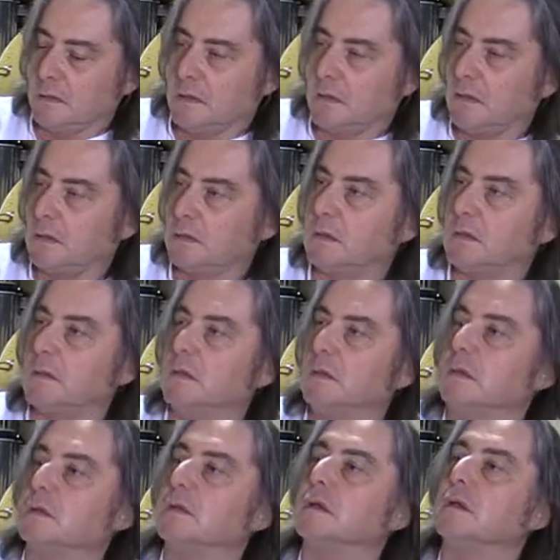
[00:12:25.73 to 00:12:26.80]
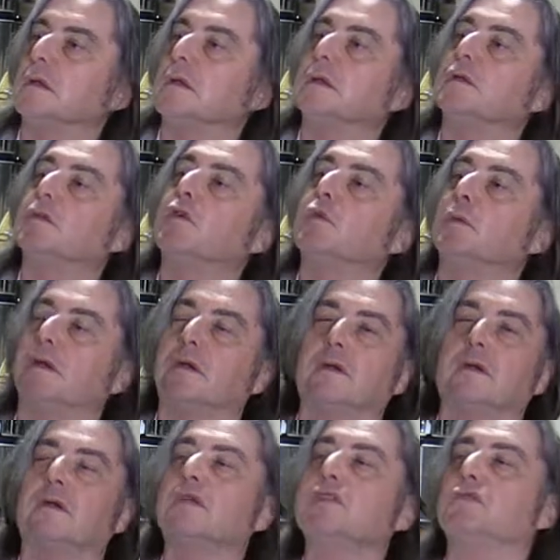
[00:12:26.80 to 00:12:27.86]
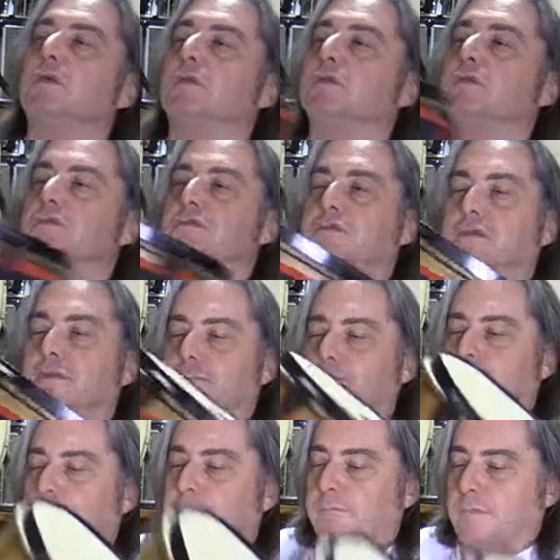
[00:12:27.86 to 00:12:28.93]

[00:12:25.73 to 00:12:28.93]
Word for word: in, in, in Cuban ritual music. Mm.